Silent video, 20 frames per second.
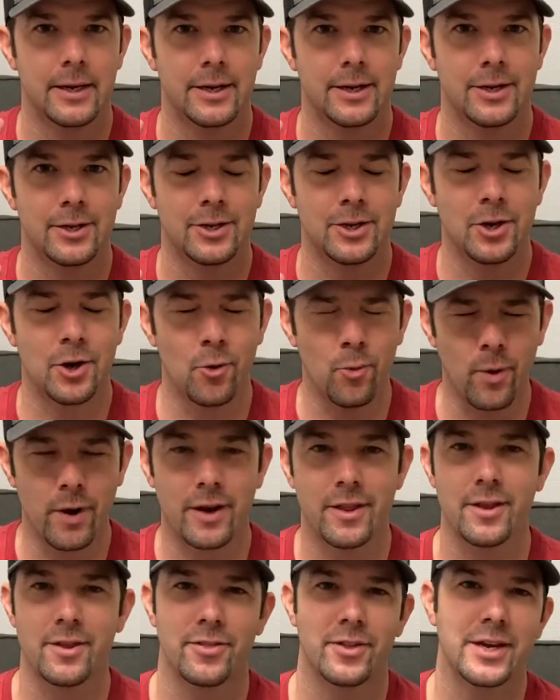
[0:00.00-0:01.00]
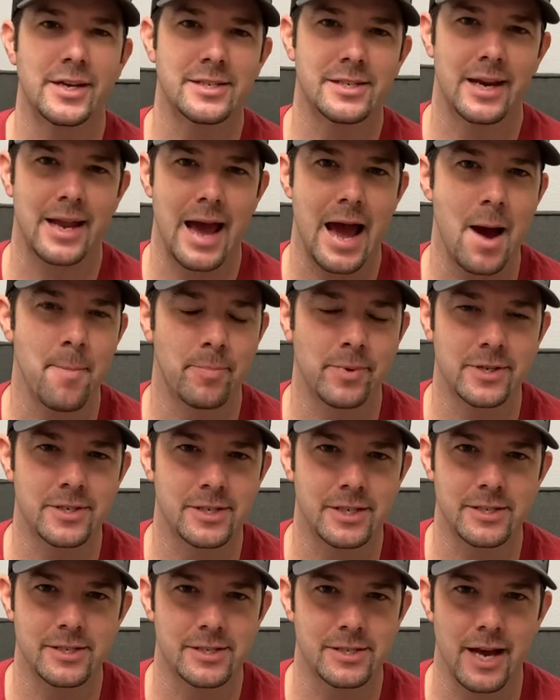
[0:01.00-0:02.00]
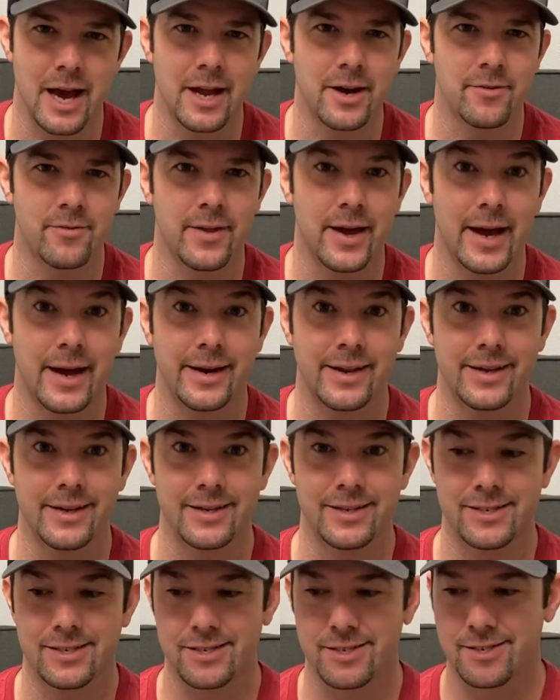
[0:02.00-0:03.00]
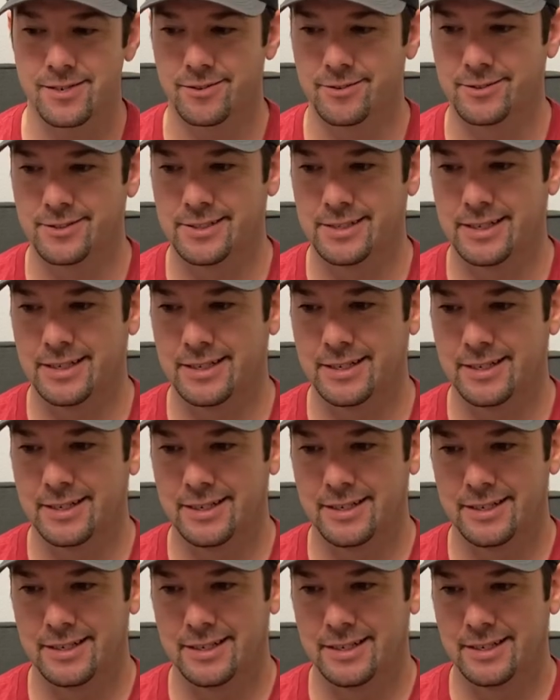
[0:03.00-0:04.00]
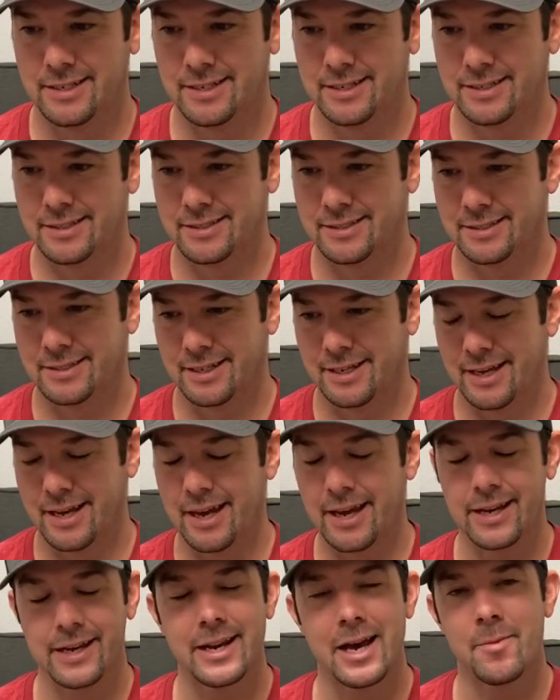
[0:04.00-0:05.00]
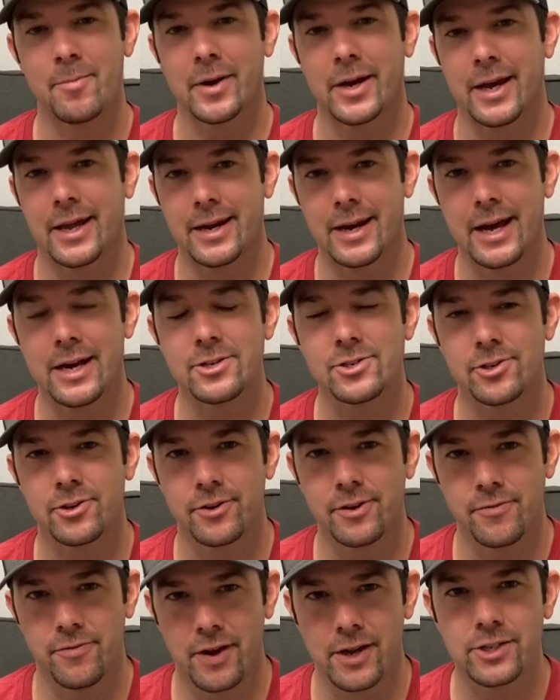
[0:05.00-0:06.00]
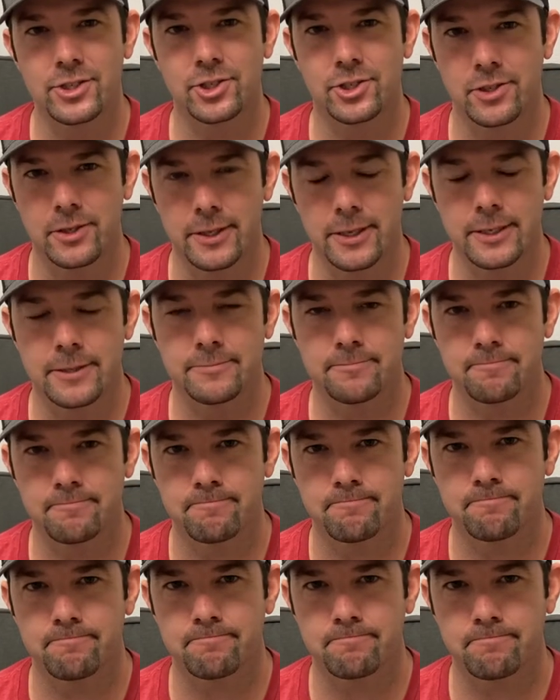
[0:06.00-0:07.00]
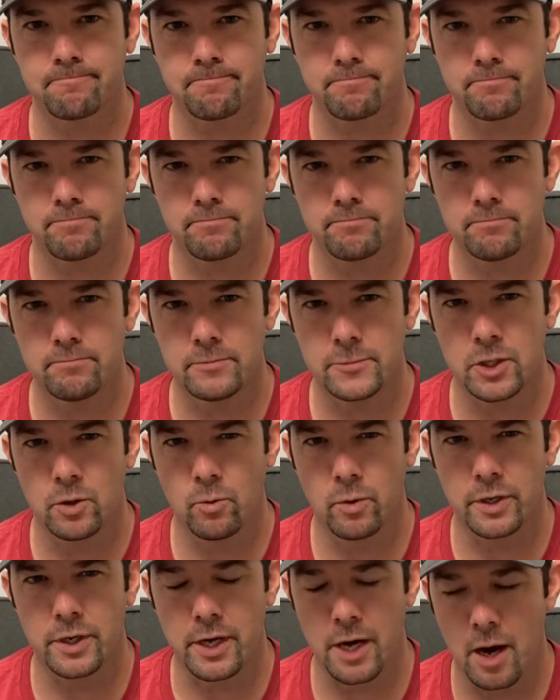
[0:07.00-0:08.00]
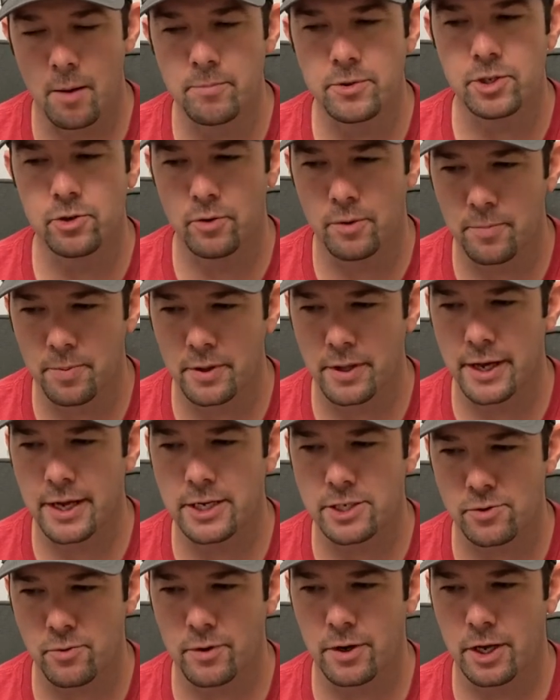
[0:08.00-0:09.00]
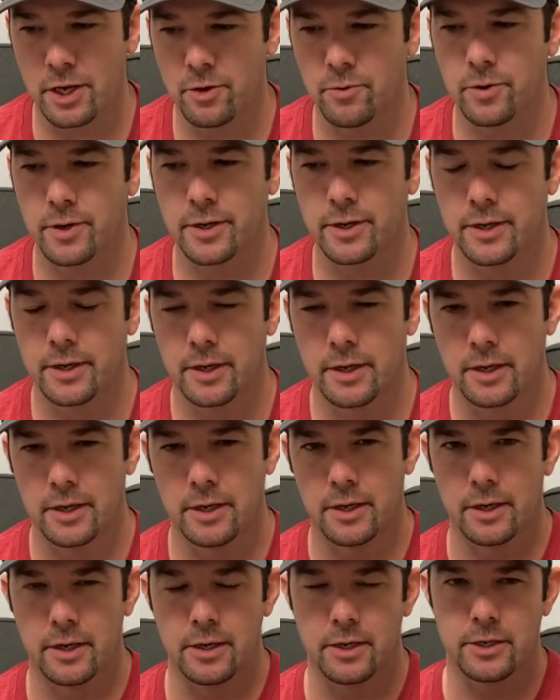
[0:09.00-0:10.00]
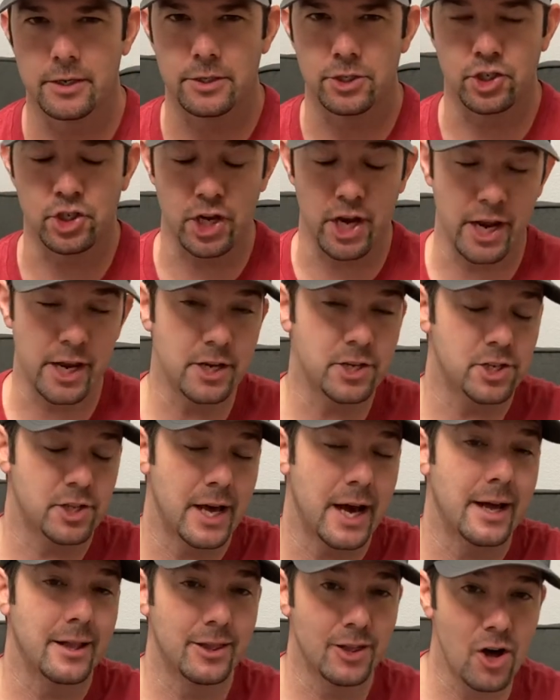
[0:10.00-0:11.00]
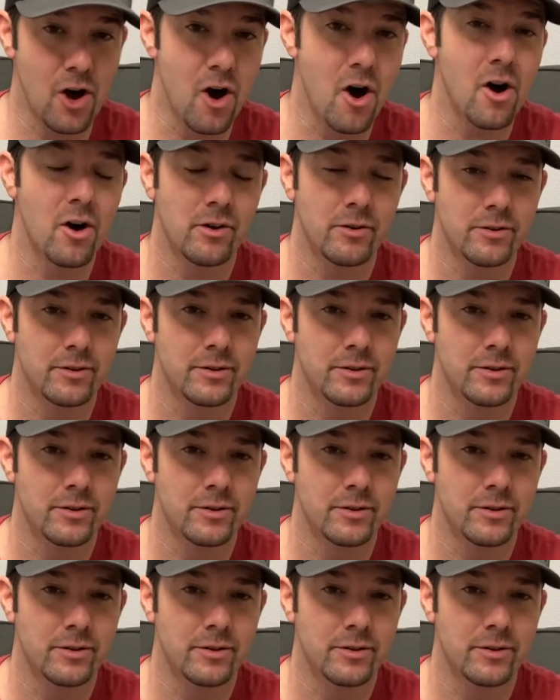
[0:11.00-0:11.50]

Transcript: you know, one of the things that happens inside of that is King Nebuchadnezzar eventually would come to a place where he would change that law